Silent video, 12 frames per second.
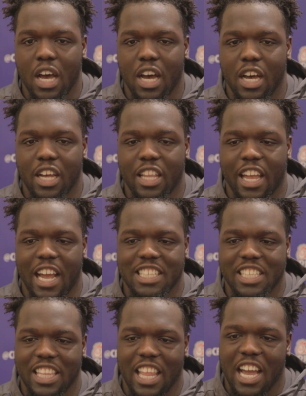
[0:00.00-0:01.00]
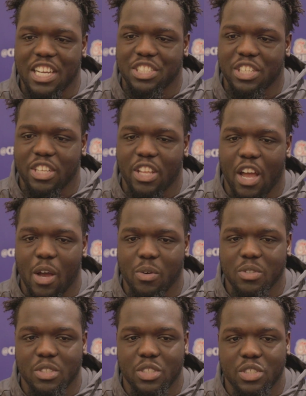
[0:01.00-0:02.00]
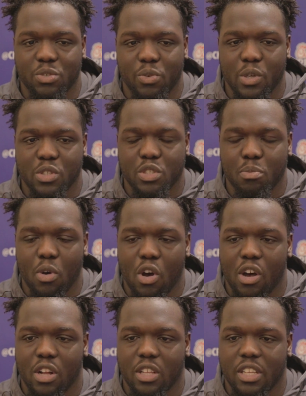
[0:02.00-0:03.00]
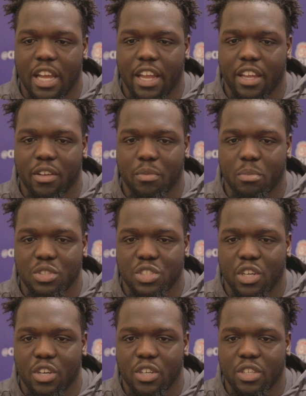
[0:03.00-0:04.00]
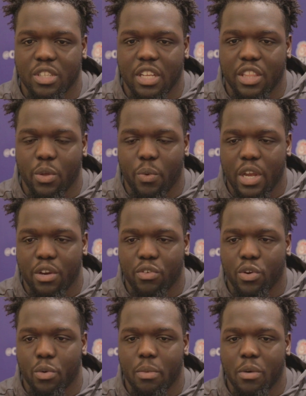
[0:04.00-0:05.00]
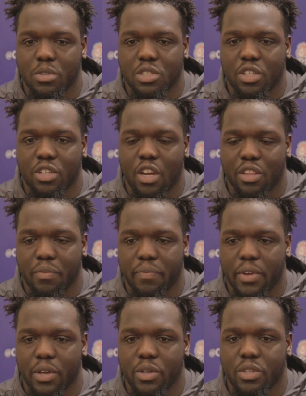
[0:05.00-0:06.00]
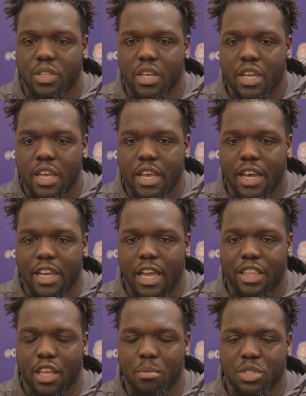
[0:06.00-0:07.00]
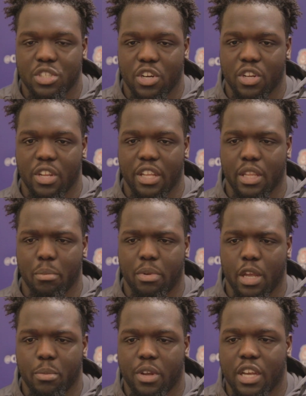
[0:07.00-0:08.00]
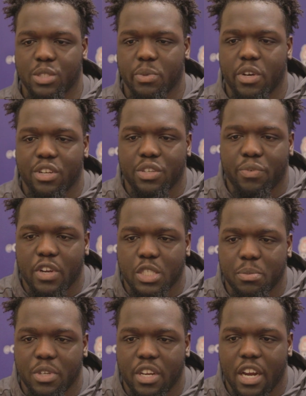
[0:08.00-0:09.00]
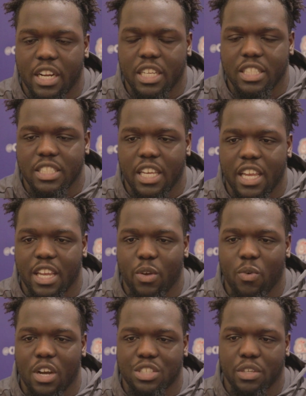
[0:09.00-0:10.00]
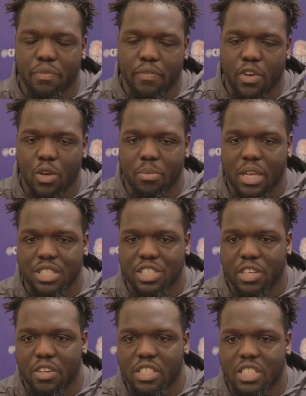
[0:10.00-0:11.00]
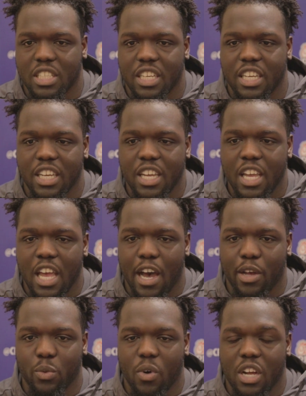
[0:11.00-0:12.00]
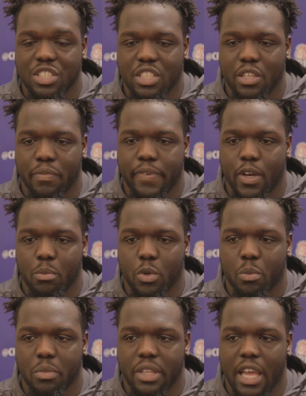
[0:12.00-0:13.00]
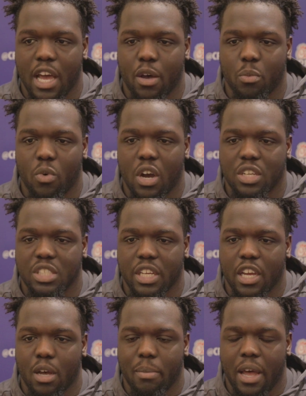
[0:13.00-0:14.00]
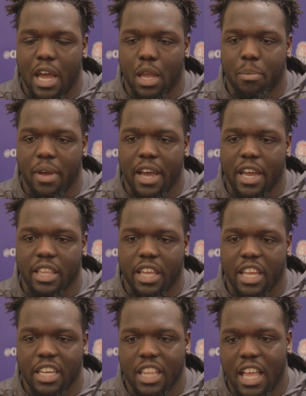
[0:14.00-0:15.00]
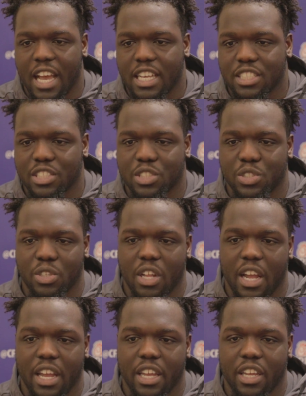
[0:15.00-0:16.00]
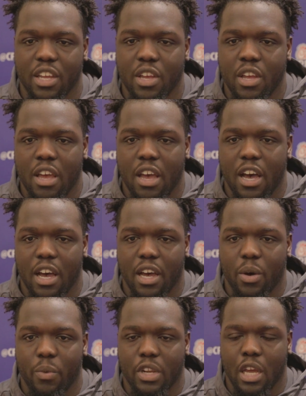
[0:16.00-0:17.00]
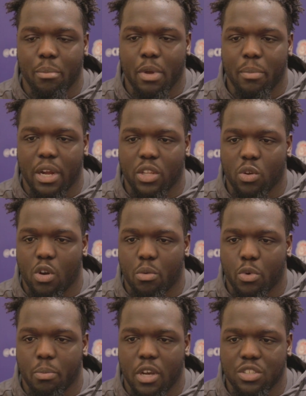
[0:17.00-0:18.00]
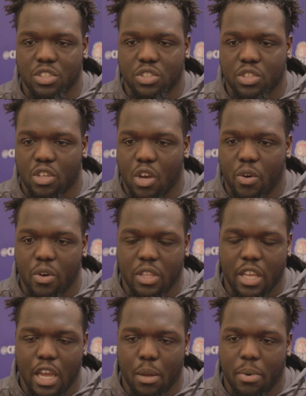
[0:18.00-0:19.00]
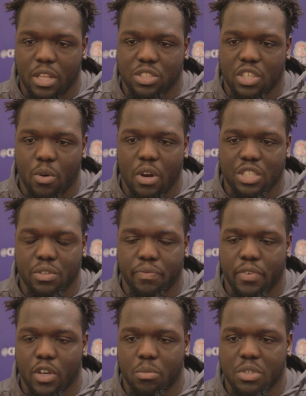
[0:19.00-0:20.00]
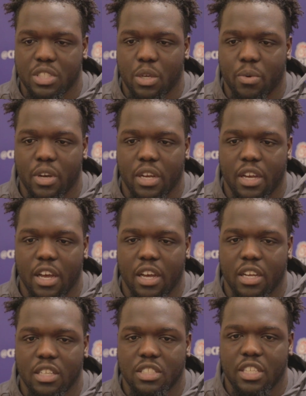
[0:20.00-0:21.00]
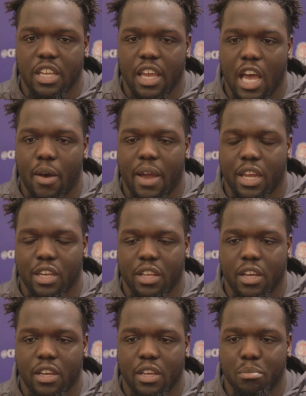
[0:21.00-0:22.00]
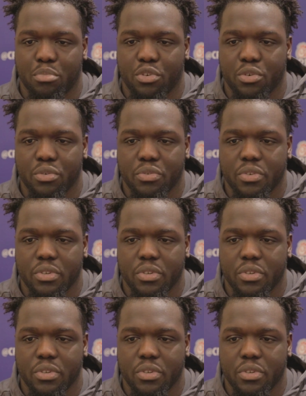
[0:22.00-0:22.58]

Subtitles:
Like I said last year, you know, I was real small. I matured in the weight room, I matured on the field. And I think I matured in the playbook as well, because freshman year I didn't take watching film that seriously. I would watch it in the film room, but now I'm watching it on my iPad, like in classes, or like when I'm in my dorm room, I'll just go on the iPad and start watching film and see what, see how I can improve.